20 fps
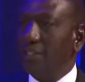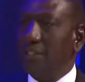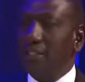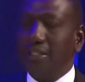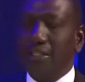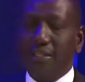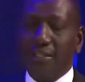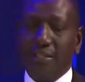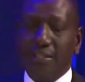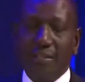
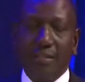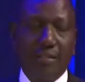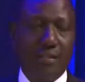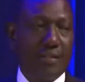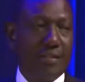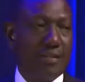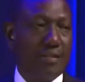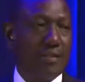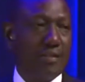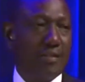And
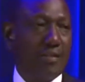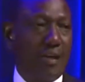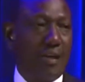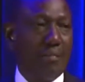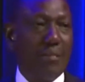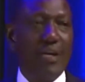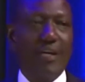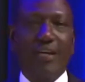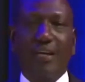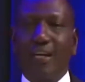
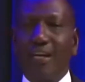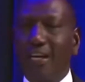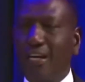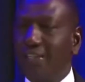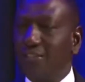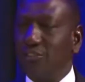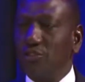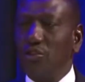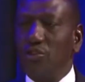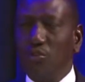America
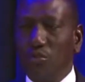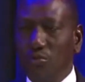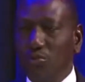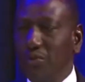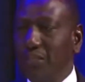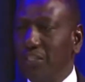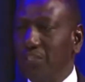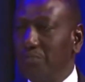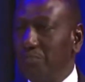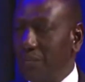has
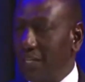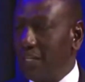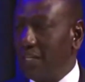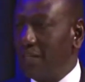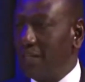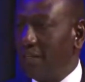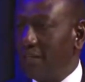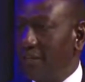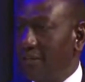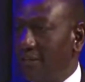always been
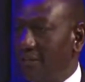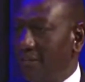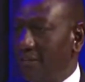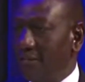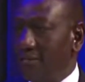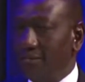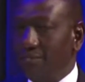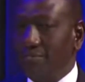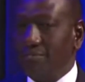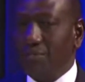
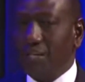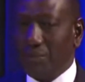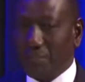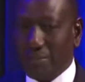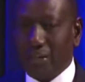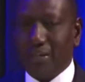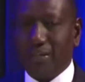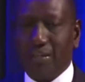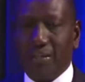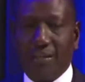a
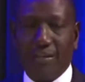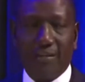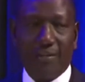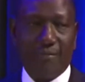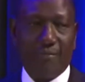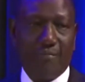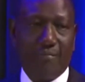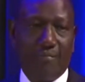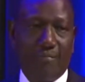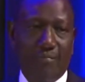partner
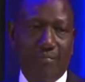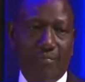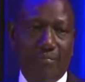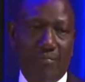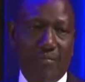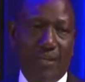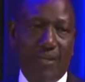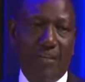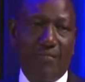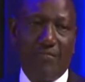
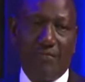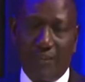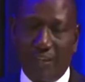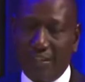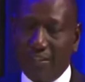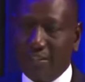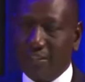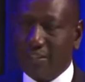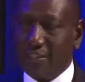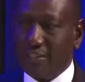and a
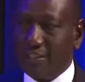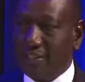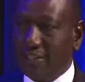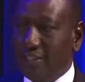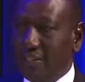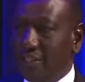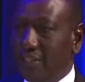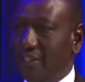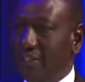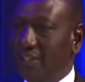friend,
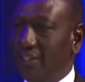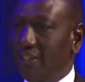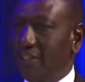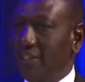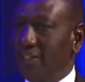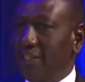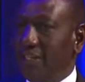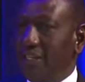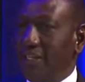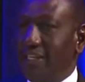
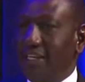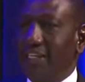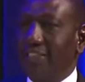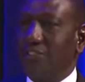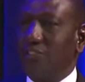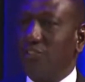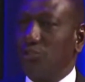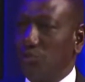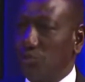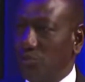and has
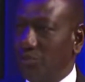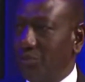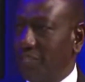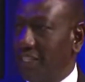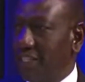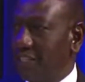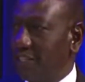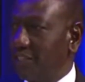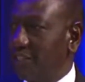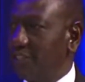stood with us